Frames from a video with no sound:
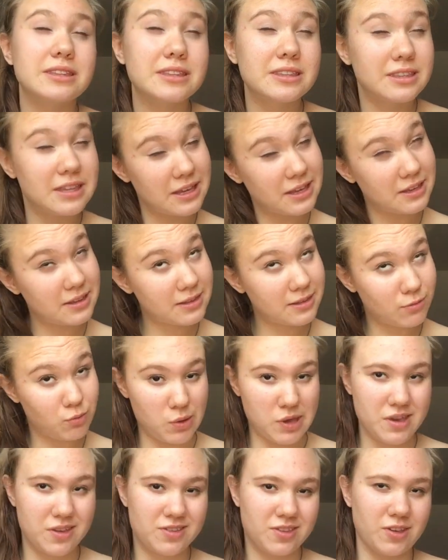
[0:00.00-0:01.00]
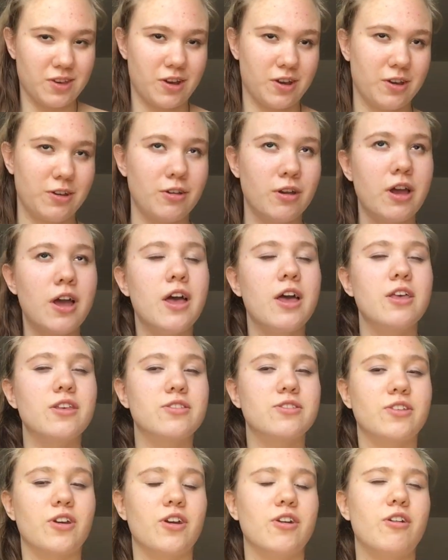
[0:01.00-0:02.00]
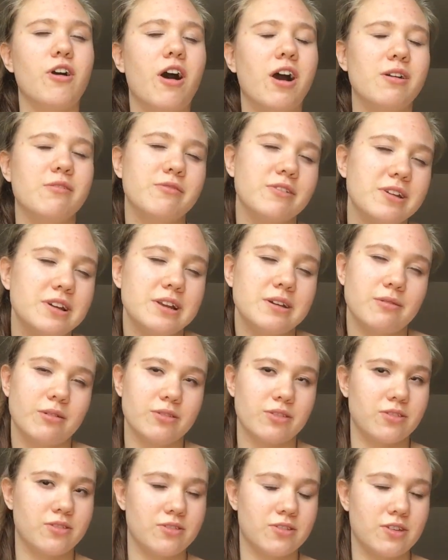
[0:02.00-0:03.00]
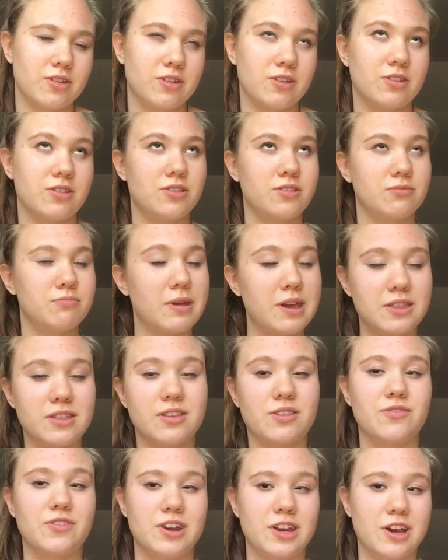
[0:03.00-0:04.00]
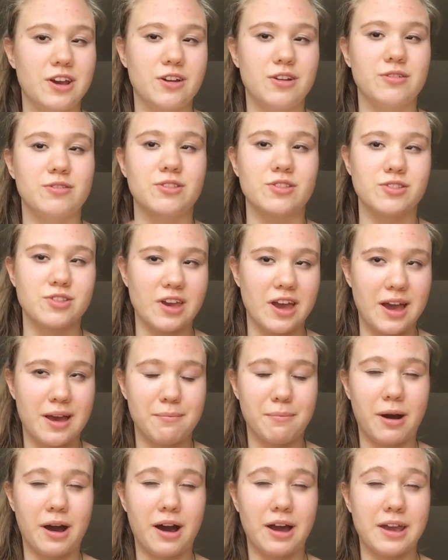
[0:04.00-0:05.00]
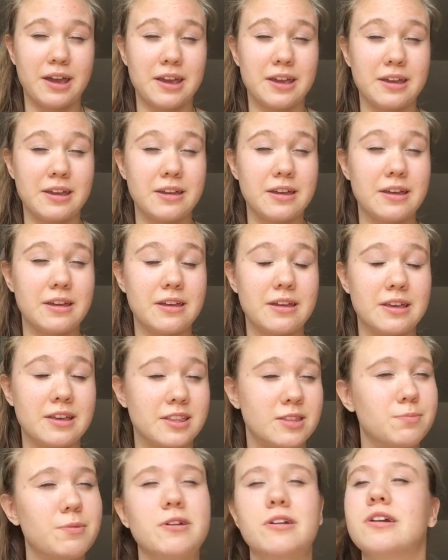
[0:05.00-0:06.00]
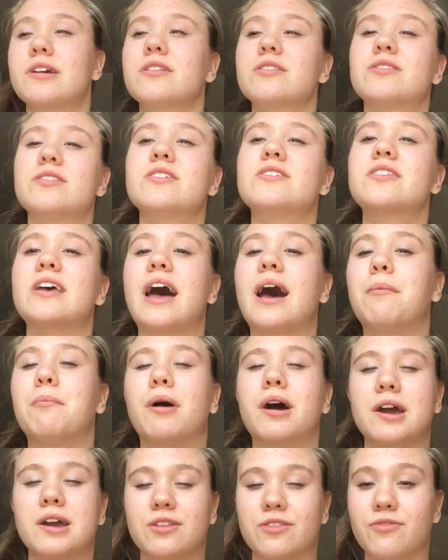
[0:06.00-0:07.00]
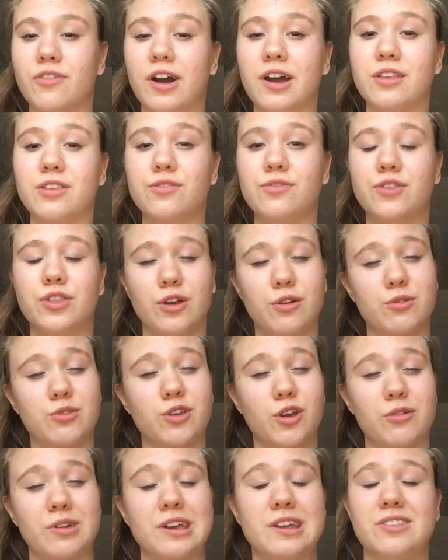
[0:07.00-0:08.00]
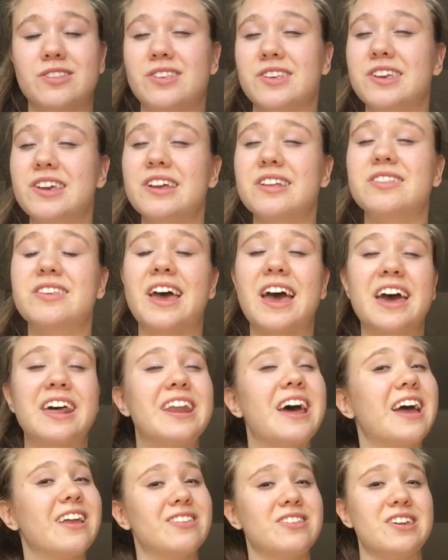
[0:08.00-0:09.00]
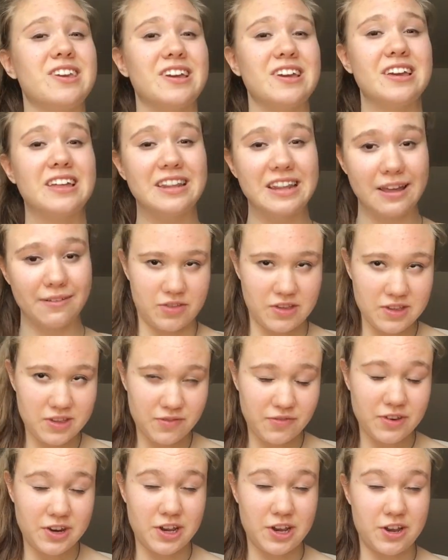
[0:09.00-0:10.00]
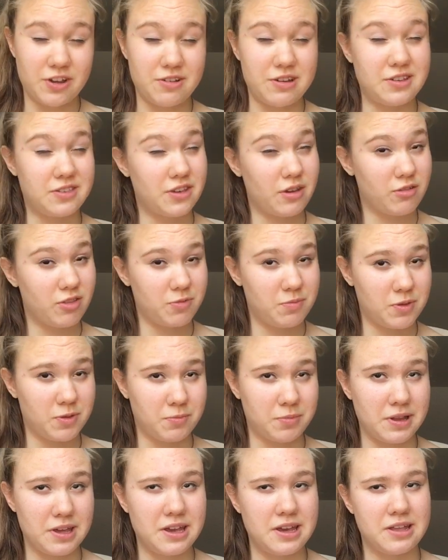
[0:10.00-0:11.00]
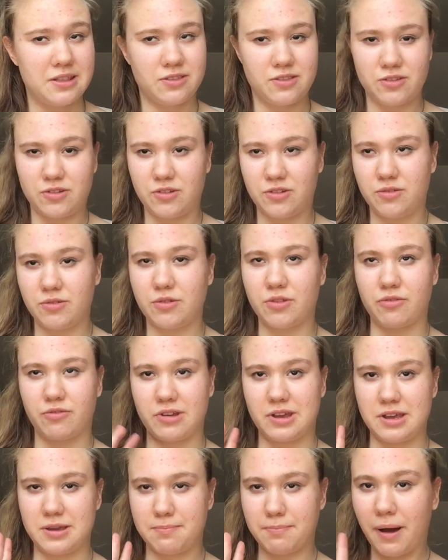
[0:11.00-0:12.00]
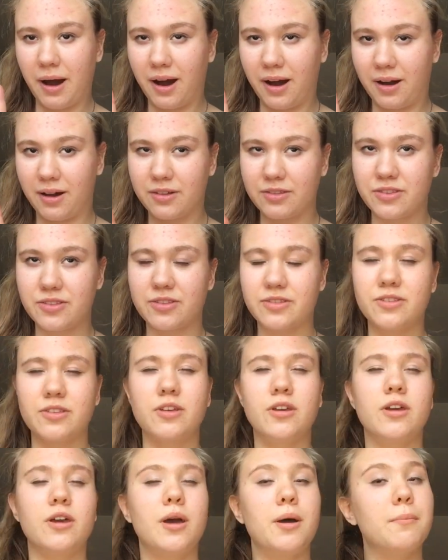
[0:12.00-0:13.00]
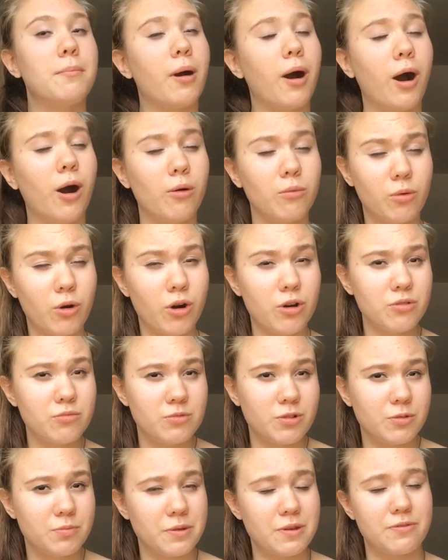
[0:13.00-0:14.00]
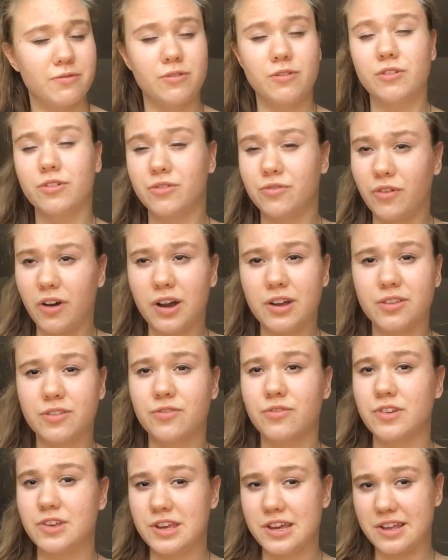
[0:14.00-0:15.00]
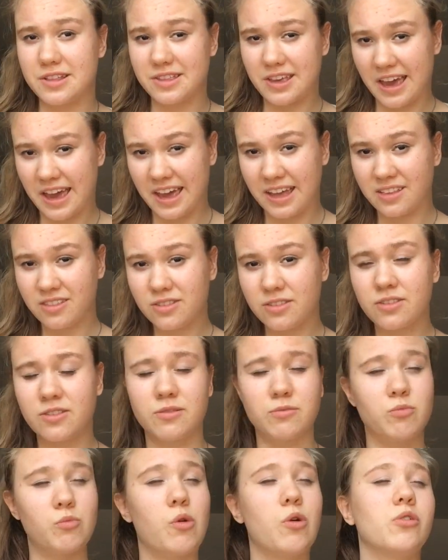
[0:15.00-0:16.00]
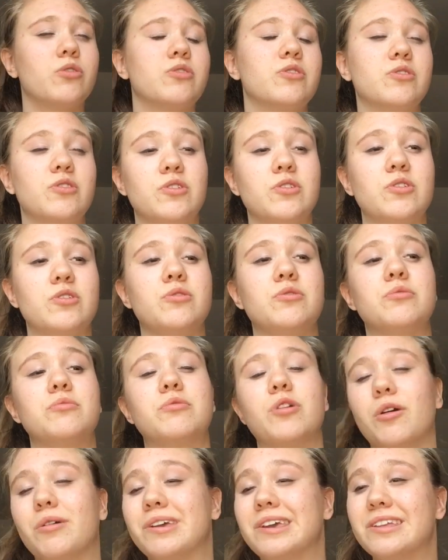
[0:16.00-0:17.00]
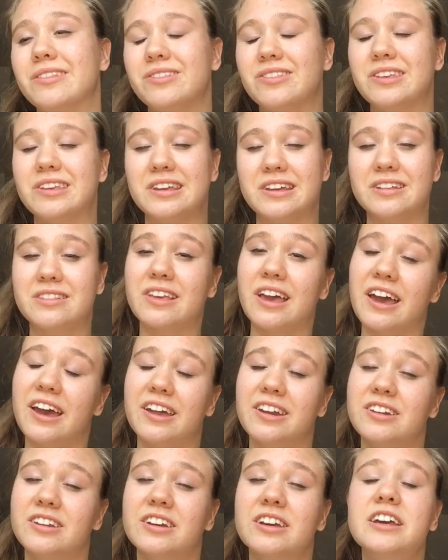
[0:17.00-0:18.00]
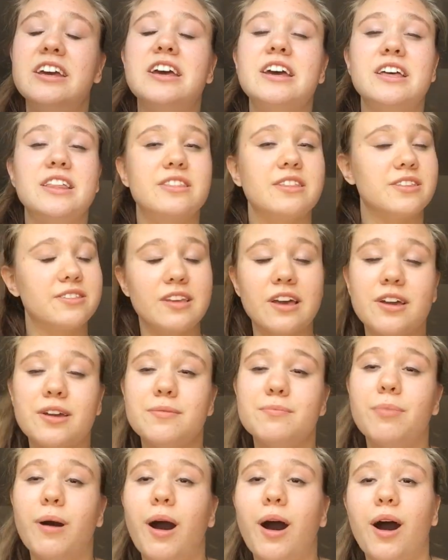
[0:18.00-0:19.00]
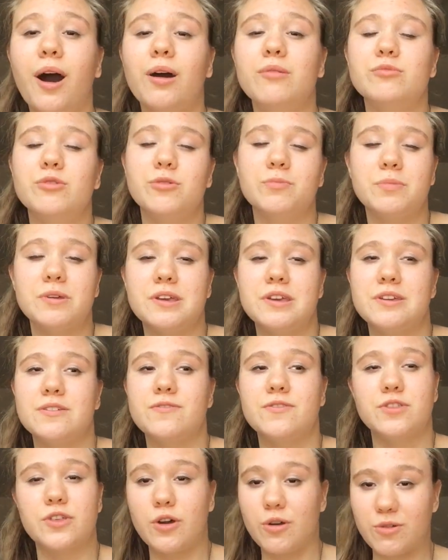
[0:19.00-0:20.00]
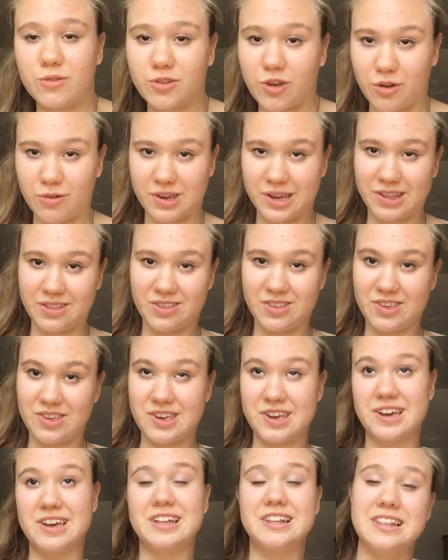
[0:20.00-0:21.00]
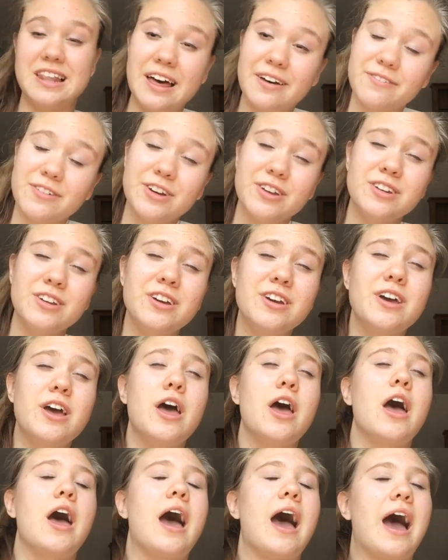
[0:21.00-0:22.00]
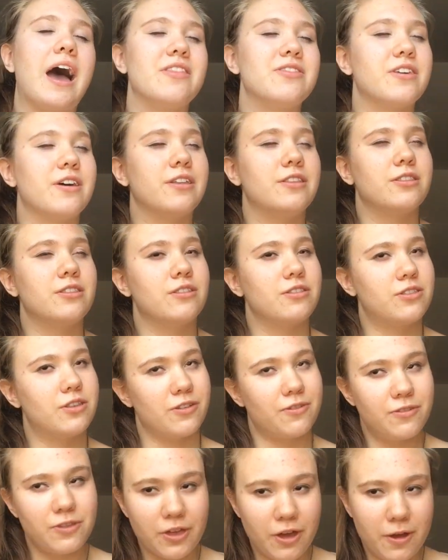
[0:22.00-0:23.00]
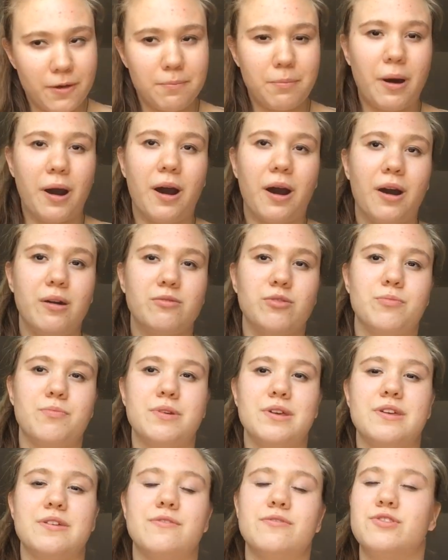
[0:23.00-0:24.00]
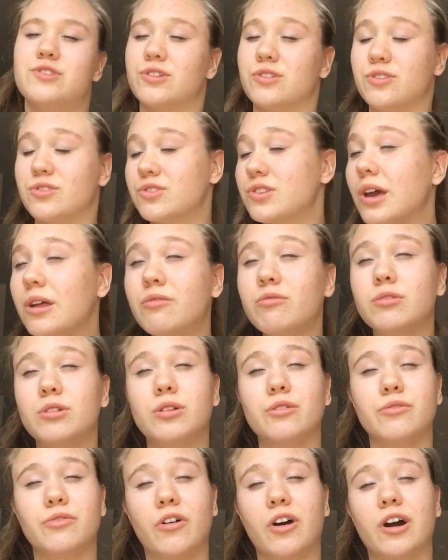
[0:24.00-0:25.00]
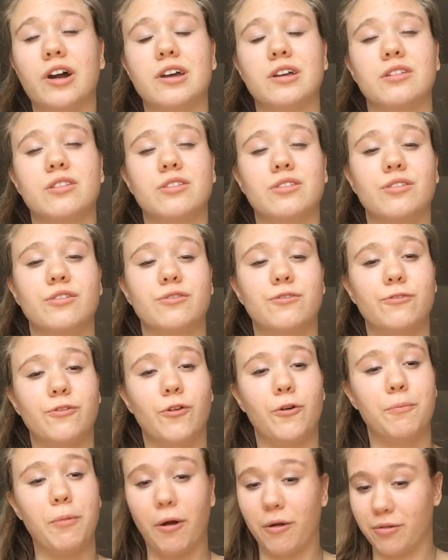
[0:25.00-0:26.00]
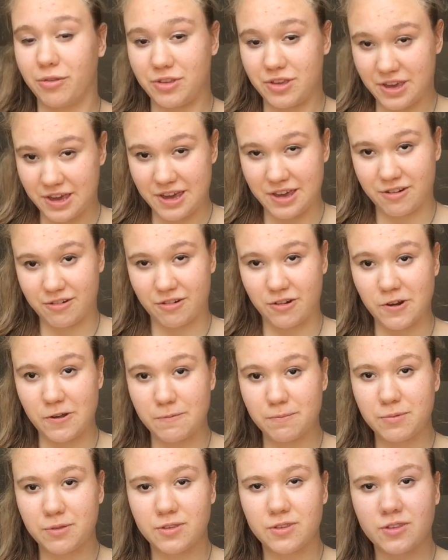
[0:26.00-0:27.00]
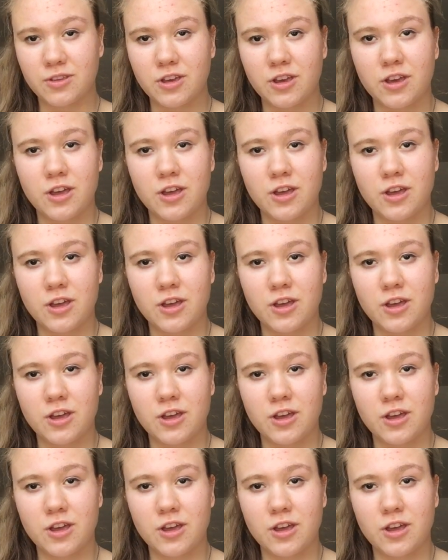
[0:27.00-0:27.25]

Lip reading: 6 weeks ago, so I really wanted to make this video to share my experiences and my advice for those going into year 10 and year 11. This video is going to be split into 3 parts. Part 1 will be for advice for year 10s and what to do going into year 10. The second part will be for those going into year 11, and then the third part will be just general advice for both year groups.